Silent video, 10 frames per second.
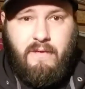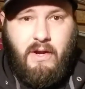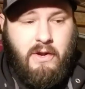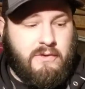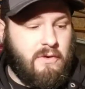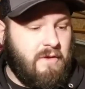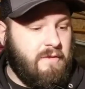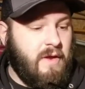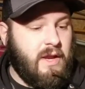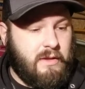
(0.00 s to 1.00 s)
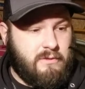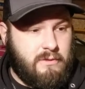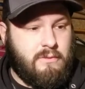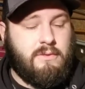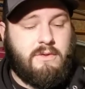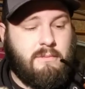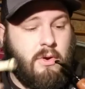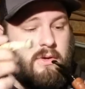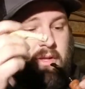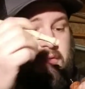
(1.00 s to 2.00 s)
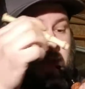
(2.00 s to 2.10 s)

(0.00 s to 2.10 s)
figured it's only fitting to smoke the